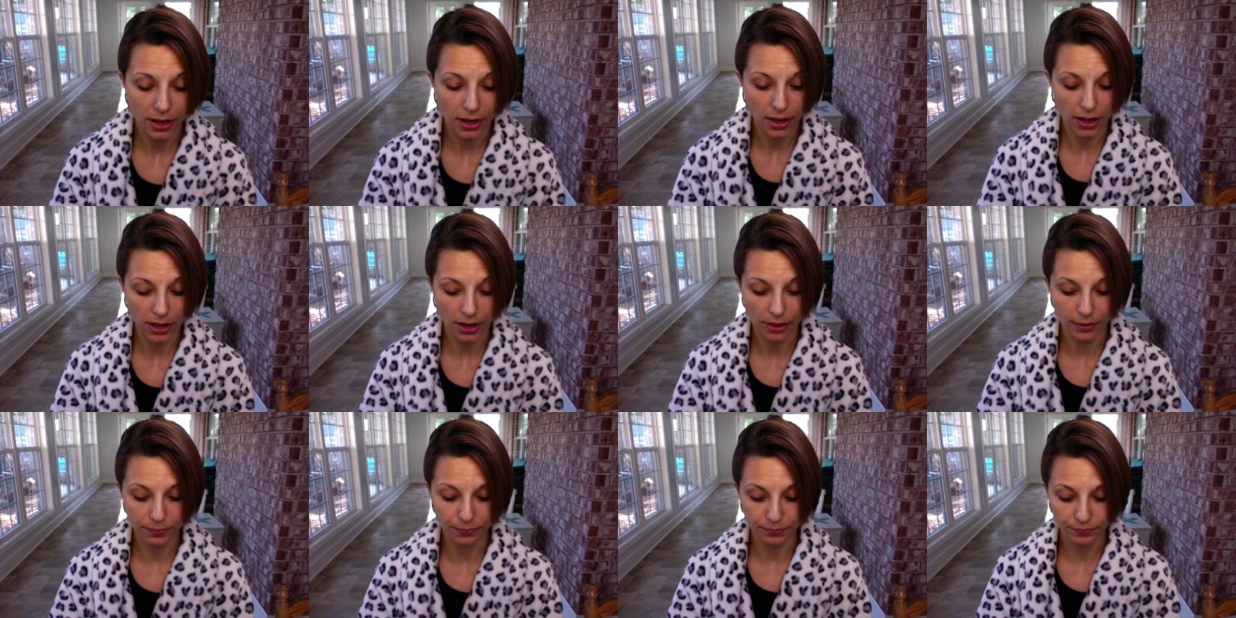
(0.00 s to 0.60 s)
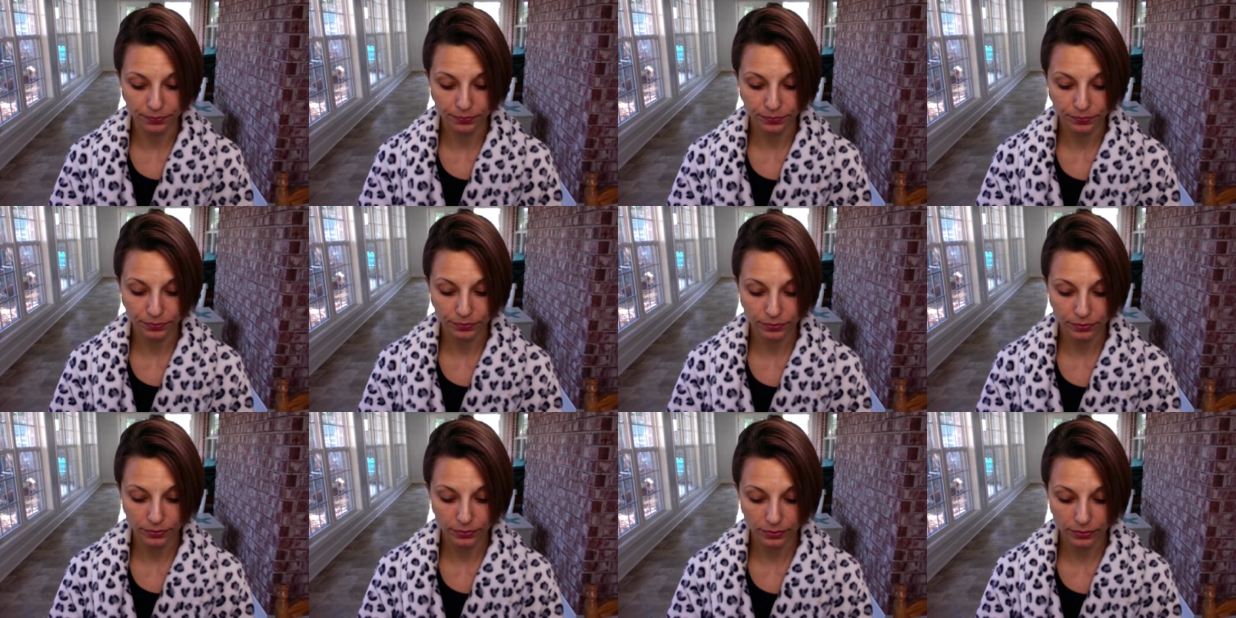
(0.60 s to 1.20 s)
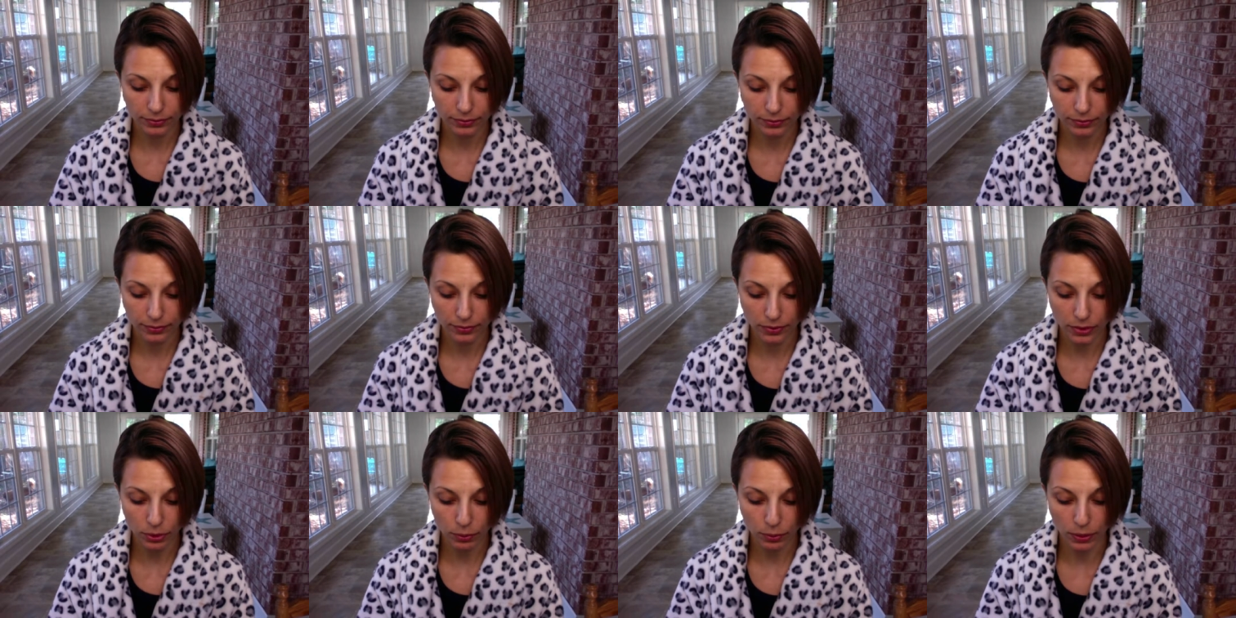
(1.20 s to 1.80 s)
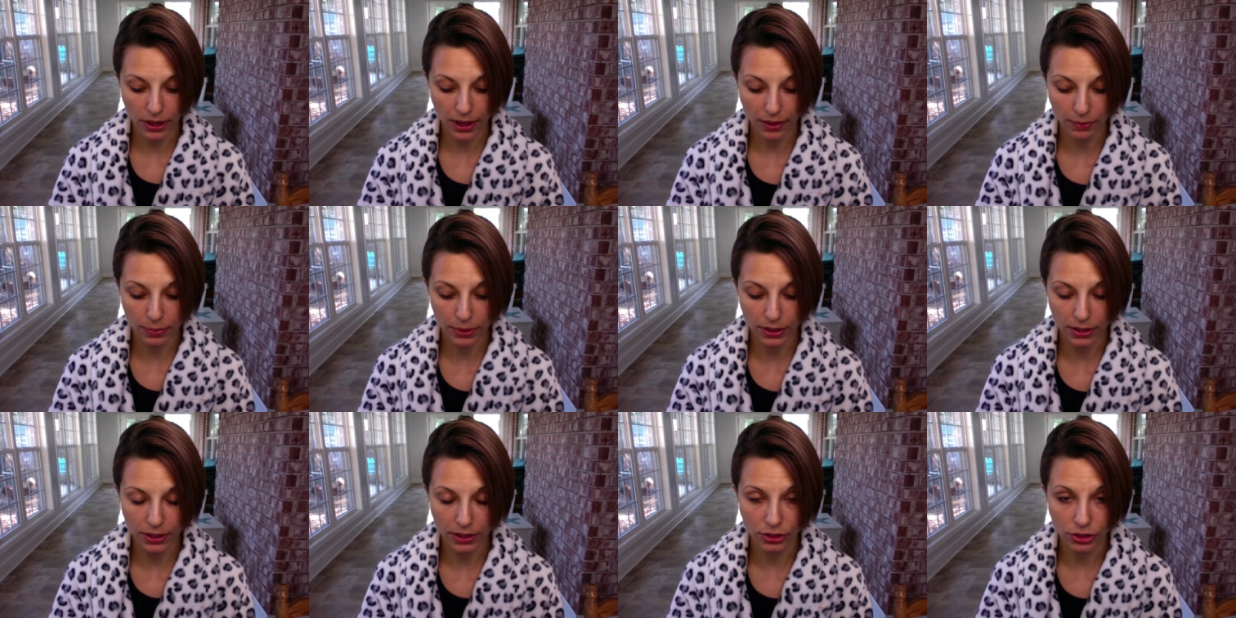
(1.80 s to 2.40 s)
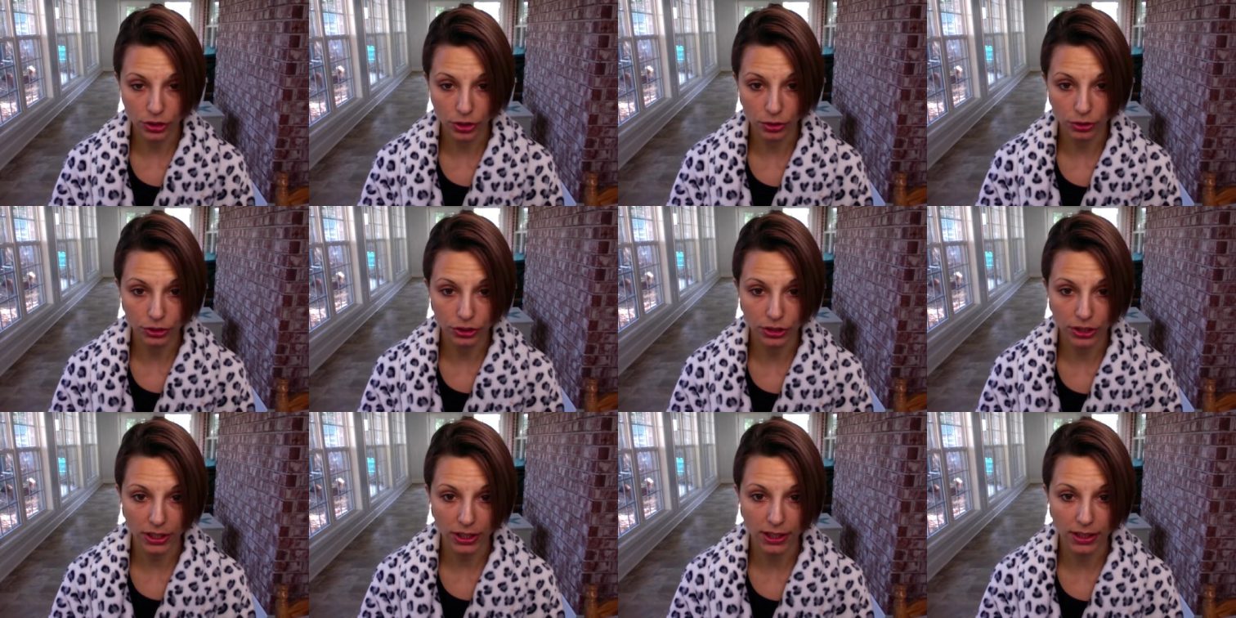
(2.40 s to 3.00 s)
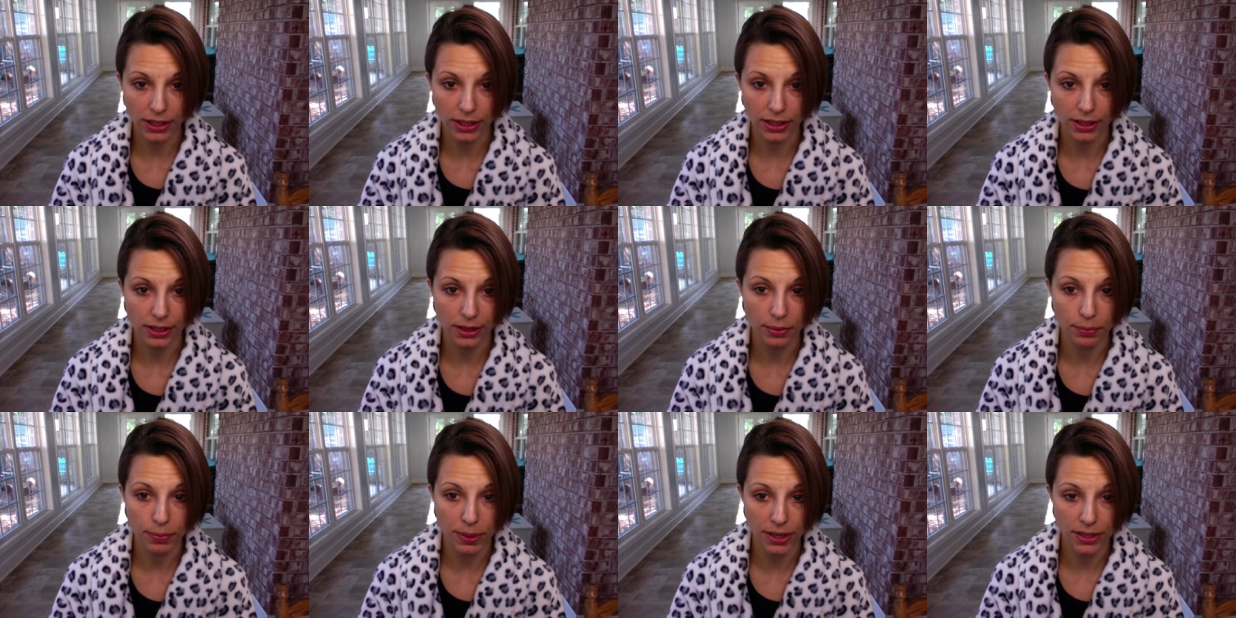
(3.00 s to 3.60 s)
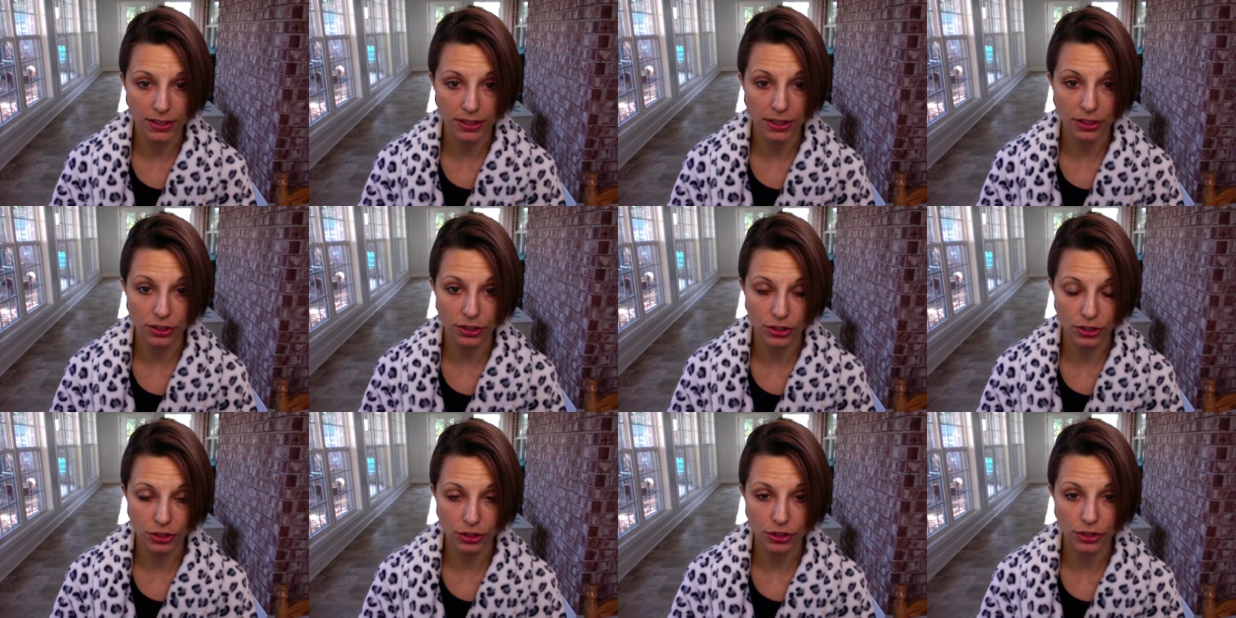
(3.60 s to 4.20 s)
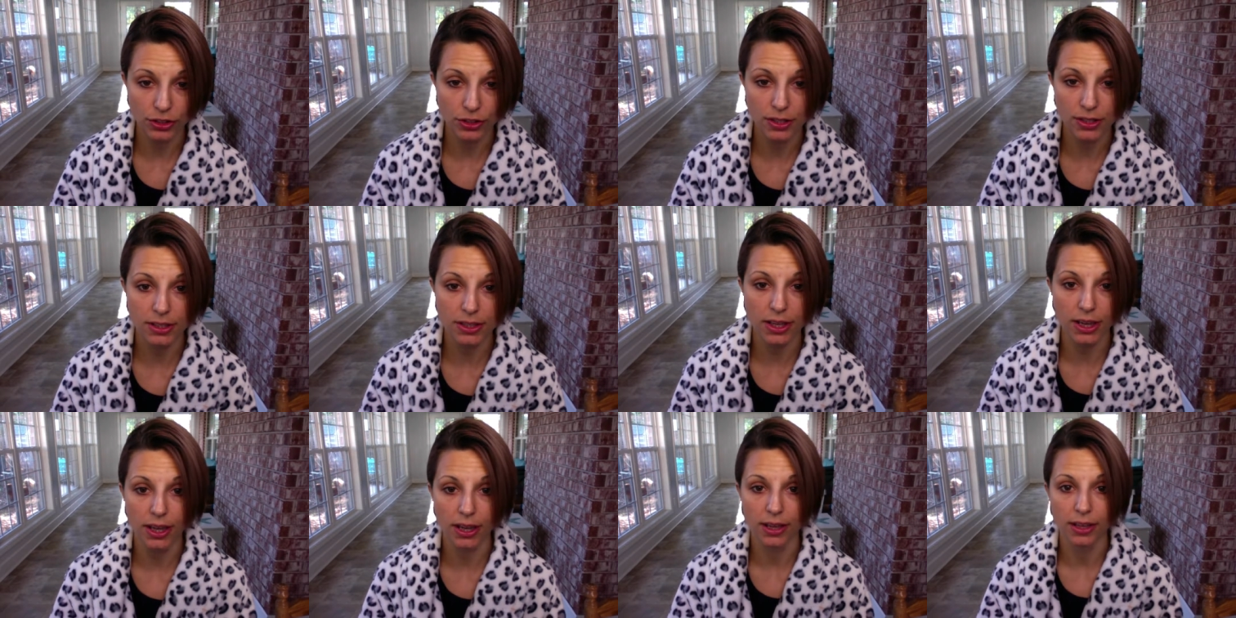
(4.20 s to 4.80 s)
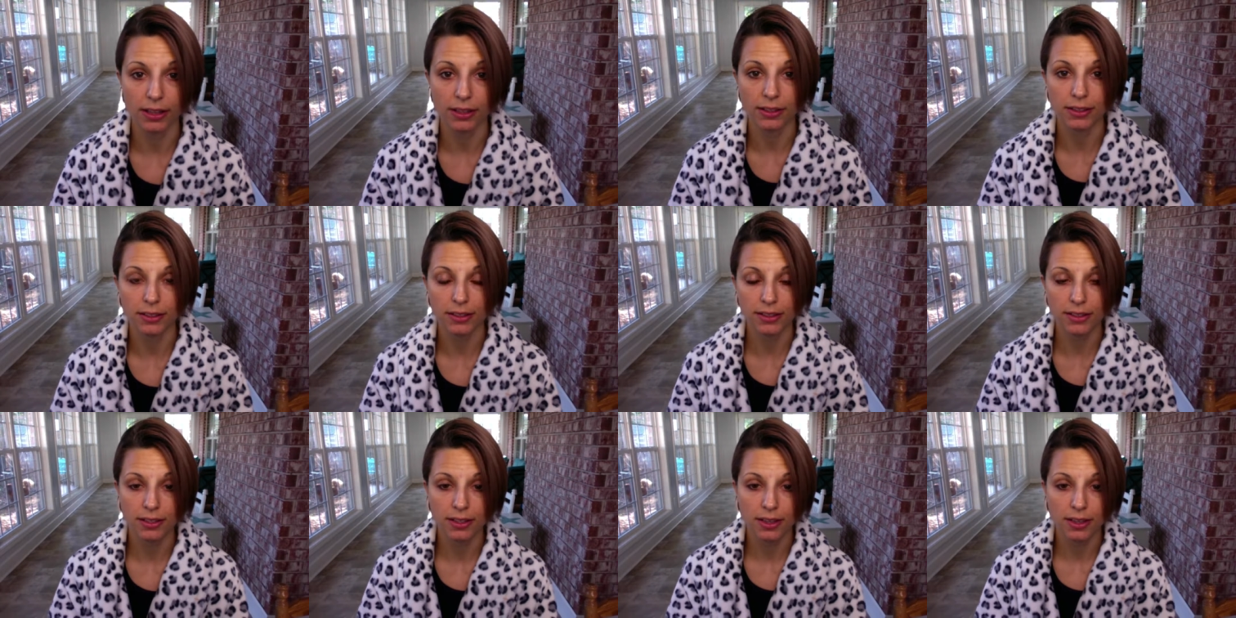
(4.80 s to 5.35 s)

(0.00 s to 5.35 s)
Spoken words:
Um, we have been indulging in amazing desserts and